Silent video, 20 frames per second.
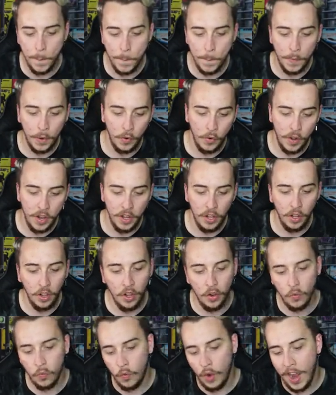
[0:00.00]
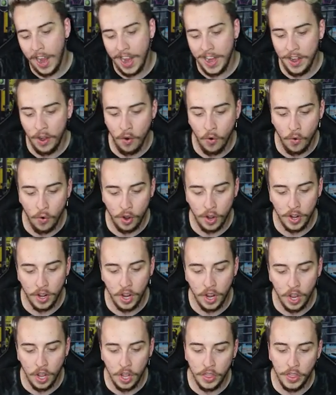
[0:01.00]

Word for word: Marill, Rhyhorn,